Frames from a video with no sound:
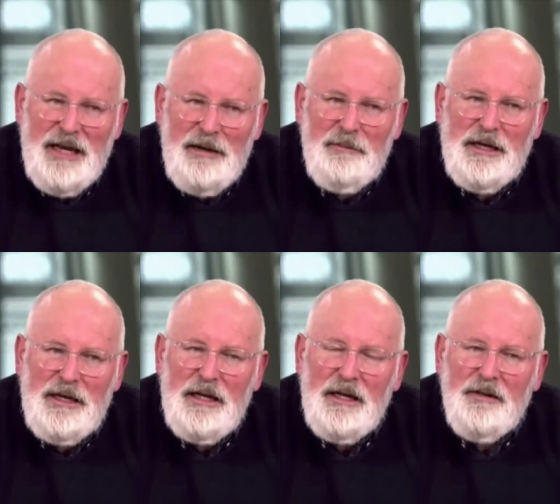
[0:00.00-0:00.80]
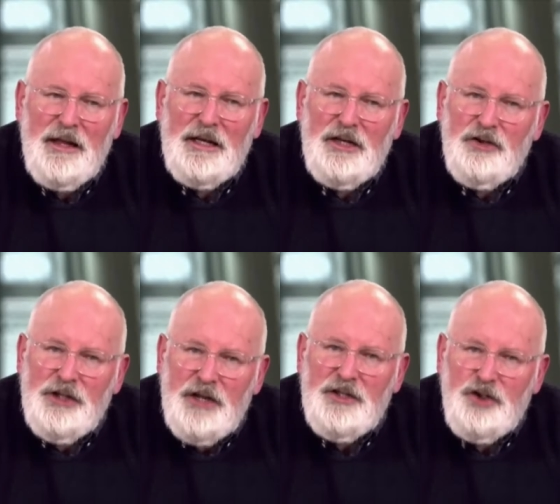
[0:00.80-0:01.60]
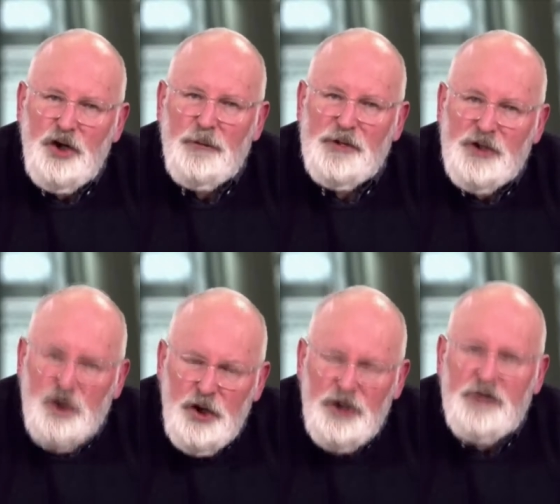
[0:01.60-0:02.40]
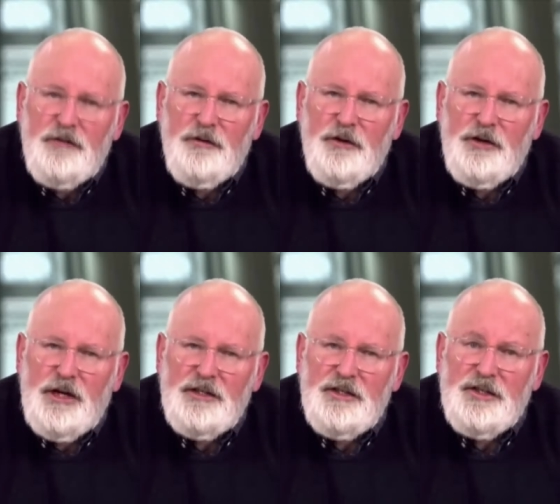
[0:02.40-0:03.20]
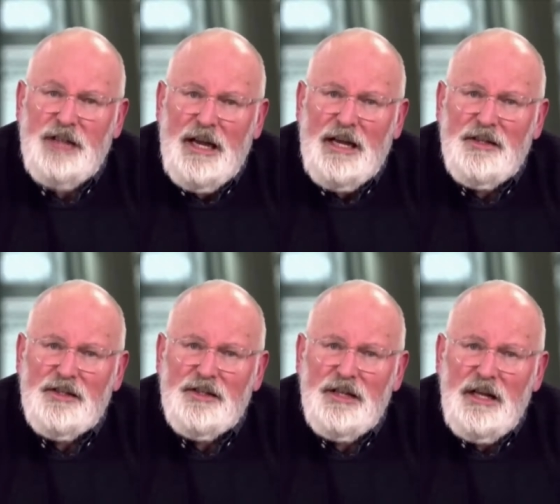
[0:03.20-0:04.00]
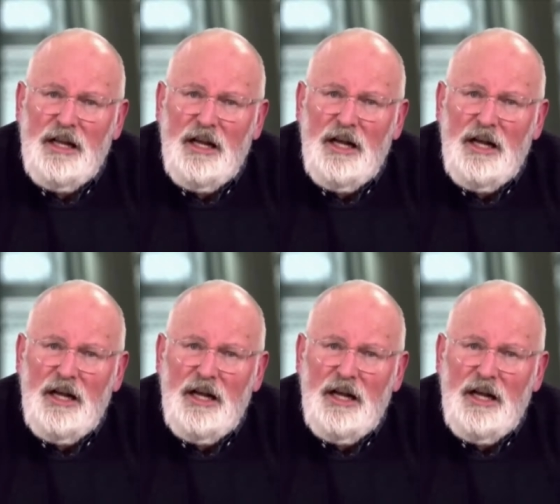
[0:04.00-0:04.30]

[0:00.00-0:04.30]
namely that a united Europe is good for the United States,